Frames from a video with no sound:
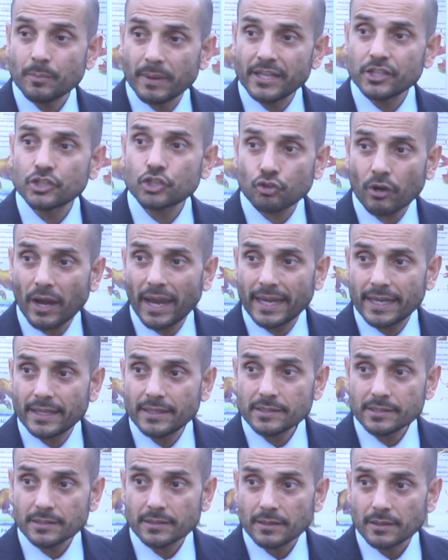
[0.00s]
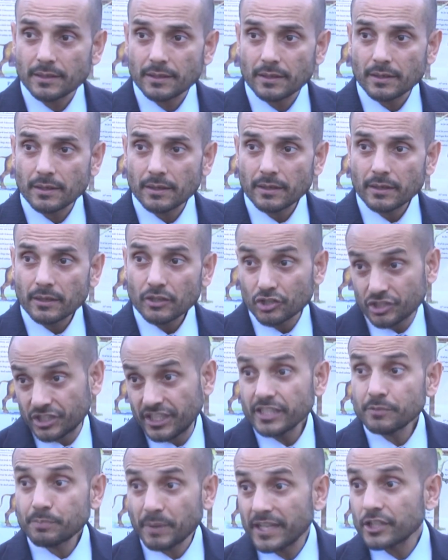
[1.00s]
being trained, because
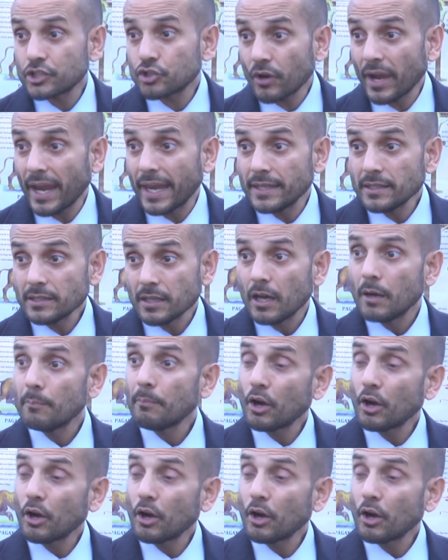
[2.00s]
he is being trained